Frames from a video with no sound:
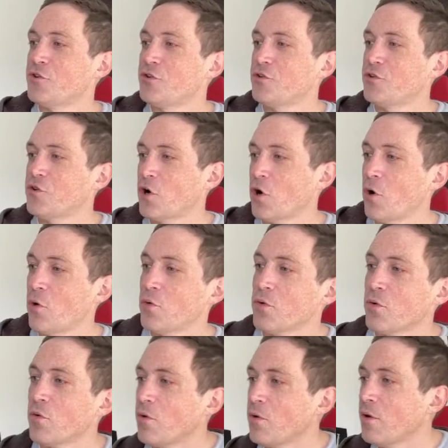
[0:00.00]

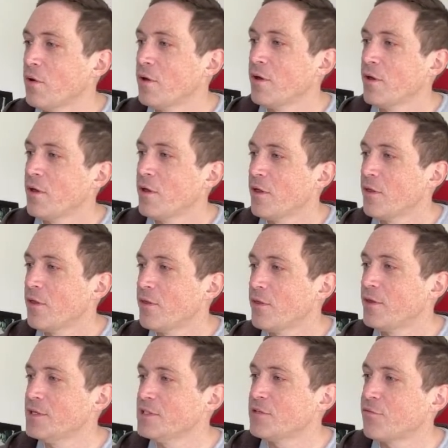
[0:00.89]
total
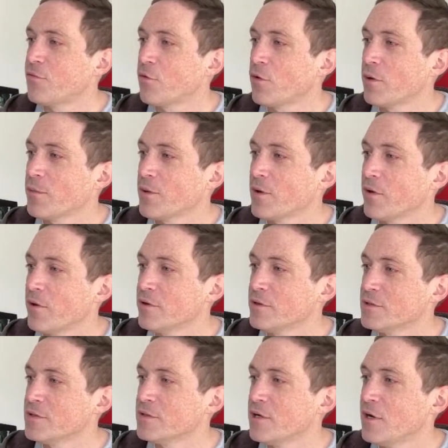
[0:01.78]
these
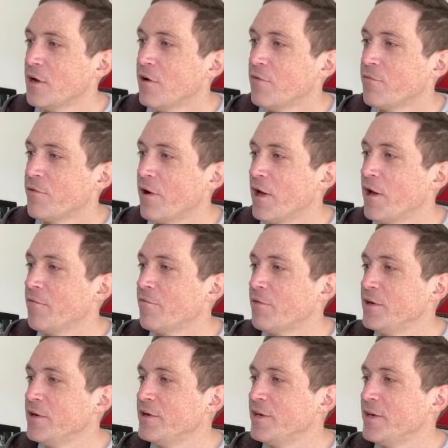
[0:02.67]
formulas for
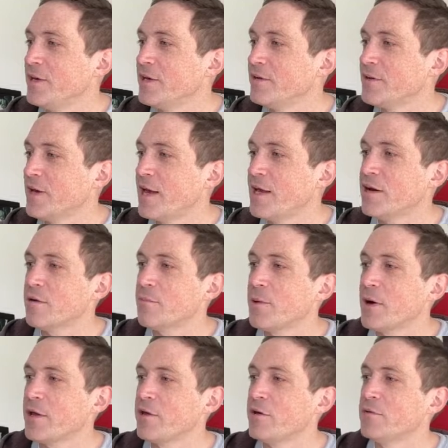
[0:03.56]
every D in data by
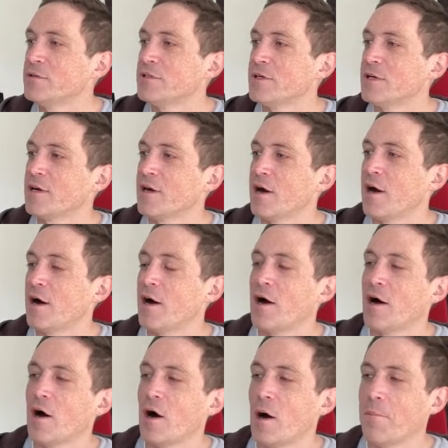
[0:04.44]
using
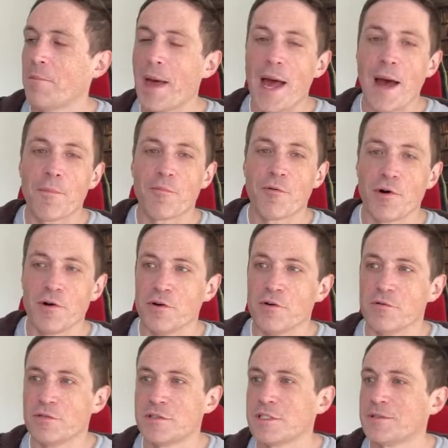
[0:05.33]
a map
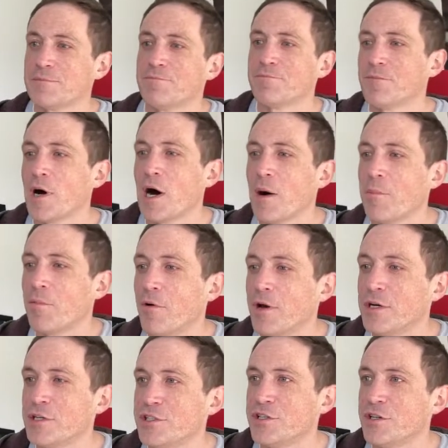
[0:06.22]
reduce
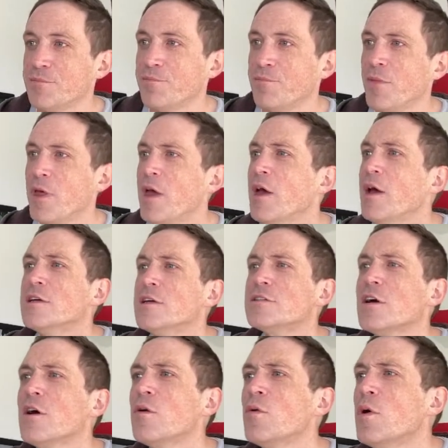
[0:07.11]
operation.
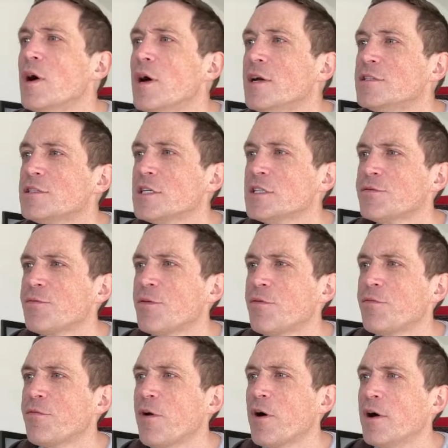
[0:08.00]
So just for
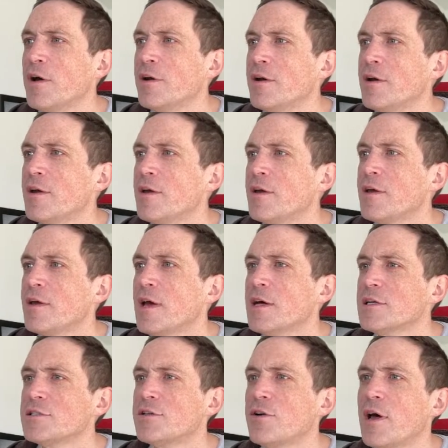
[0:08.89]
fun,
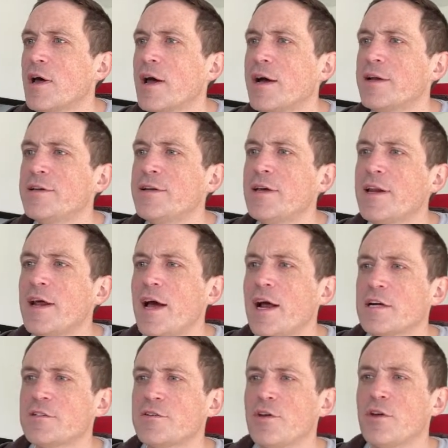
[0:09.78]
yesterday I did
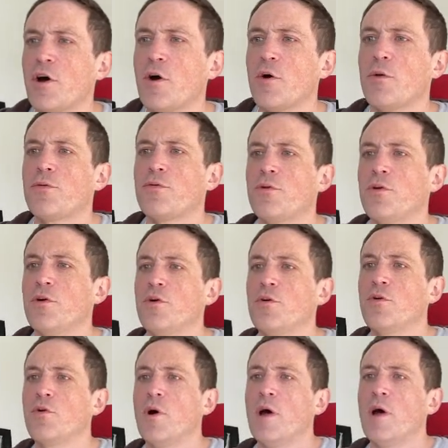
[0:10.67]
actually go
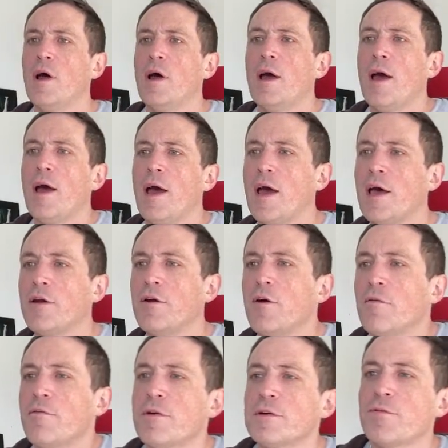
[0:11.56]
through, and
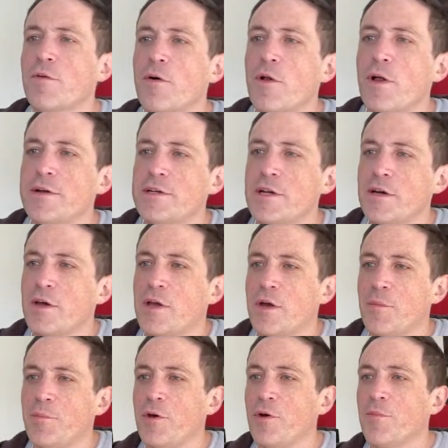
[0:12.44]
first of all I did
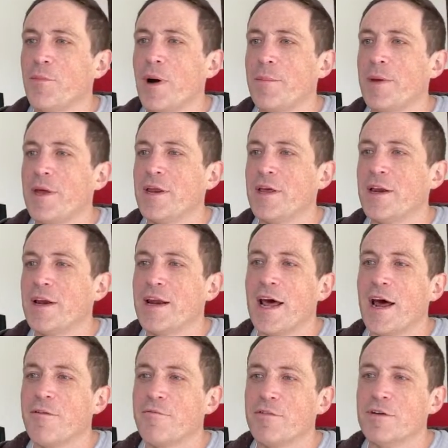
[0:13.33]
compute my median and
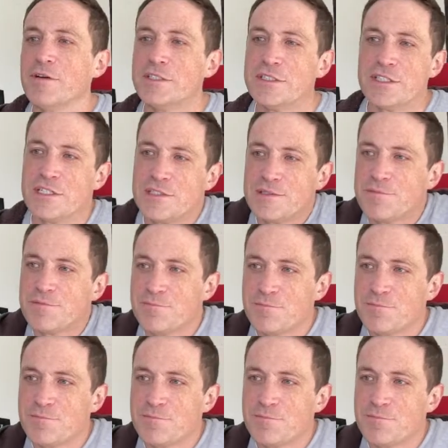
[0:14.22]
average just